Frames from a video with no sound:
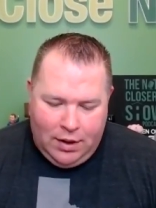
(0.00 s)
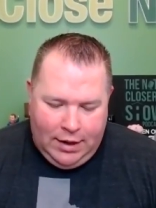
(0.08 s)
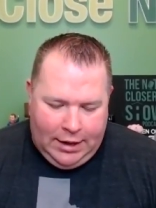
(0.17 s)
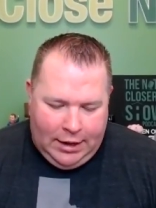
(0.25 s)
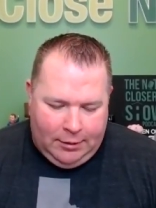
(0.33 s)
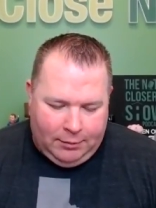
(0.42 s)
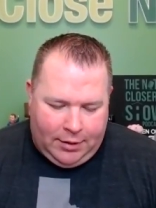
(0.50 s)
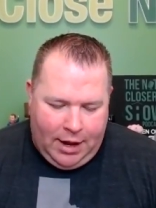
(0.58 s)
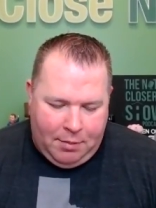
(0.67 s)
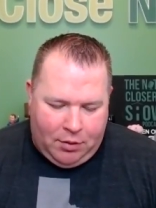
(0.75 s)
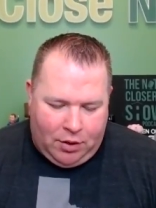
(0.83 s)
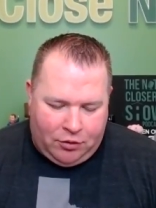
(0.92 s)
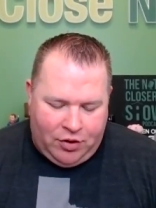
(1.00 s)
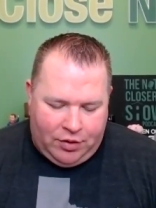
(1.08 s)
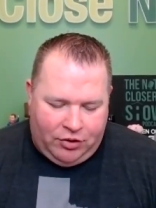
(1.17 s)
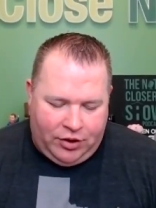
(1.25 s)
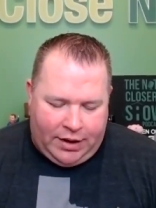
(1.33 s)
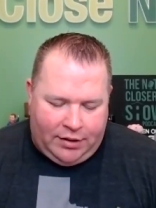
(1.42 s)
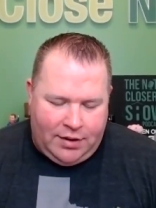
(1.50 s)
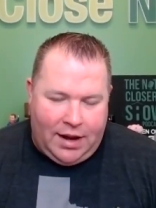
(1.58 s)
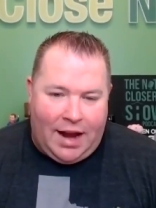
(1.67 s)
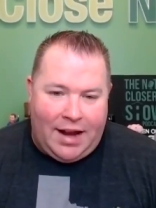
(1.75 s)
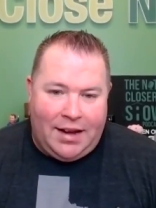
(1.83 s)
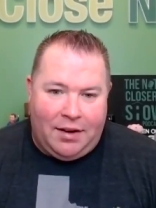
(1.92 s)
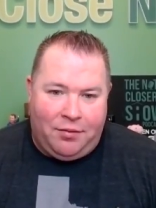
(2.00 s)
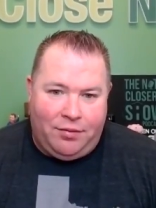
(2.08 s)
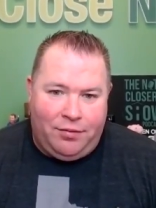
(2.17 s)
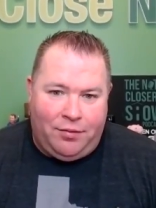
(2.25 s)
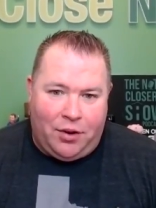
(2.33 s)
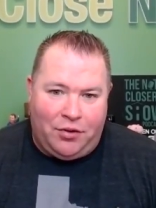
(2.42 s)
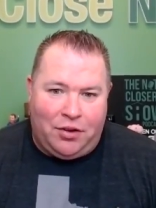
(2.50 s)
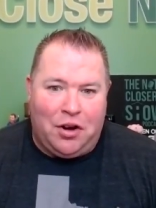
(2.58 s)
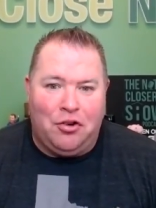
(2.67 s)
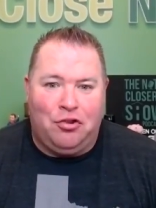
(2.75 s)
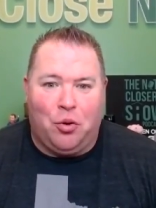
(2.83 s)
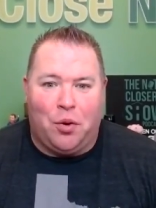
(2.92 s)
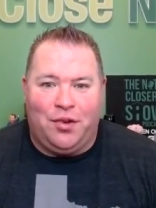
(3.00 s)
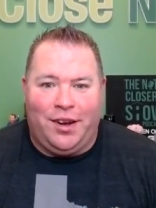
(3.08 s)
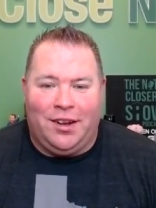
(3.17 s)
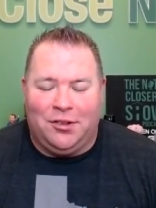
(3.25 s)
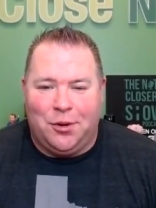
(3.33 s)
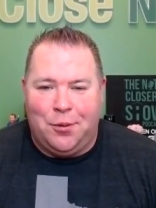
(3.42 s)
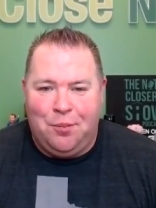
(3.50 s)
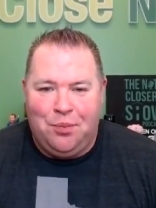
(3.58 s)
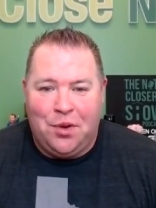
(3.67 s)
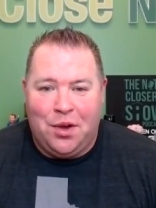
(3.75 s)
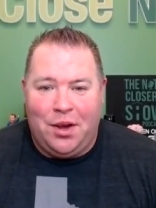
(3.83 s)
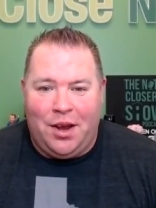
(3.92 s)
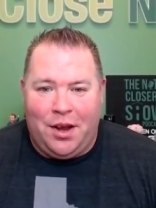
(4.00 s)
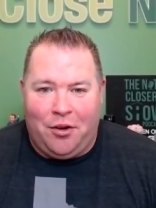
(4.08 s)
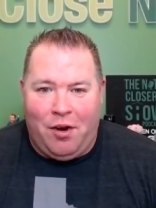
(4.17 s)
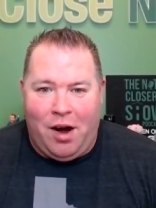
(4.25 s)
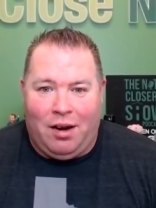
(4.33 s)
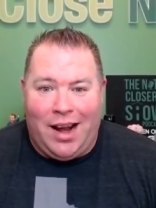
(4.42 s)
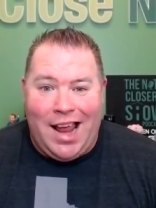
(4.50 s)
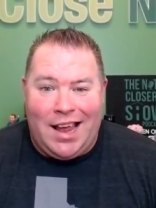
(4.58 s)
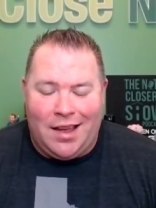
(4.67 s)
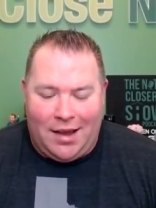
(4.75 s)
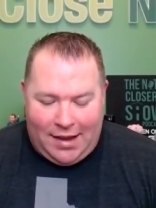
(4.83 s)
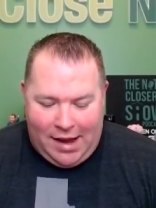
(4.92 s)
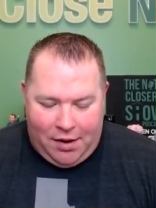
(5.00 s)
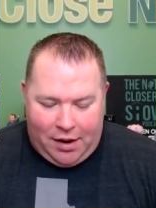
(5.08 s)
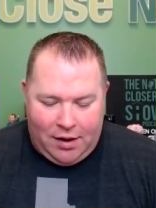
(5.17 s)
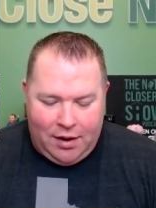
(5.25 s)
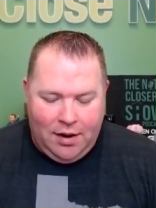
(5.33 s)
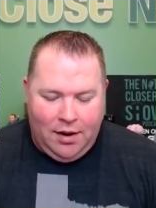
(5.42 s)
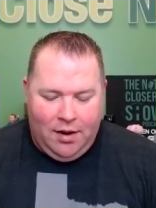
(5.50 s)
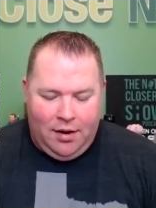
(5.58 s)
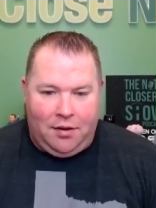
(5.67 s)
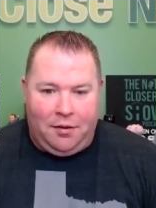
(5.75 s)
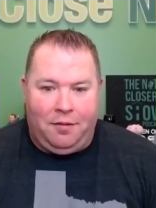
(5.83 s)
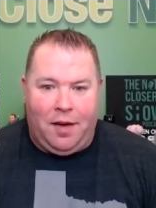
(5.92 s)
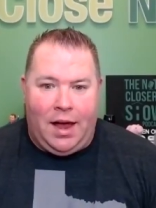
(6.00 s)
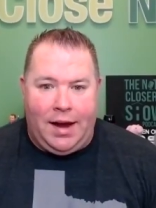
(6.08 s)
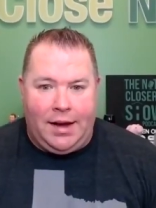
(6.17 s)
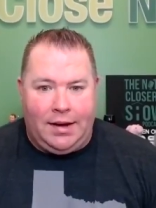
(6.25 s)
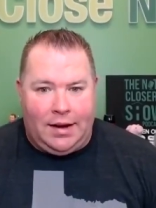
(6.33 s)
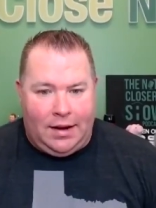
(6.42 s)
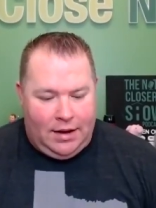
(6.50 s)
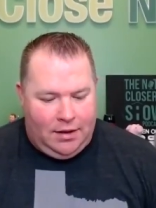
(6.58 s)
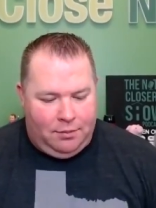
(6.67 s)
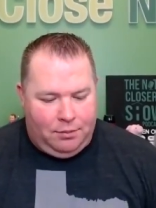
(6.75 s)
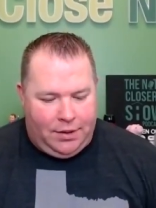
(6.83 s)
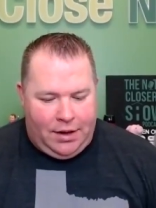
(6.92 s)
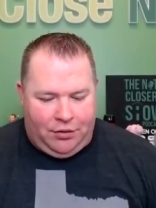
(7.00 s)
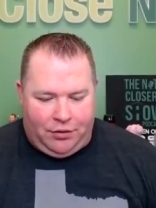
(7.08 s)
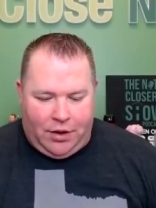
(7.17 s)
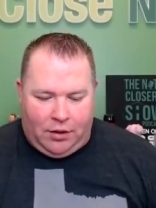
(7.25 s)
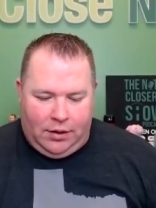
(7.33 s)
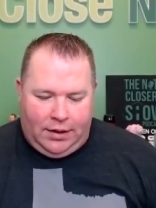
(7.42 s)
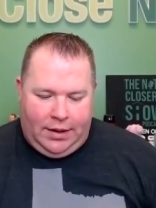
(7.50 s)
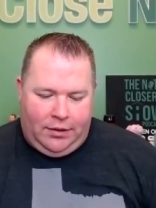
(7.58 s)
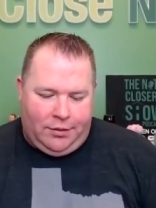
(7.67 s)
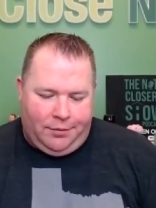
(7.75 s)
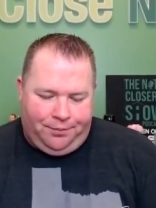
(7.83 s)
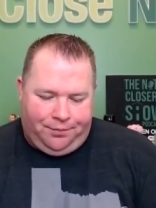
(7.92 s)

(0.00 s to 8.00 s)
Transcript: Um, came and talked. She, liked the idea of focusing on short sales being around Lake County to find uh, potential seller leads.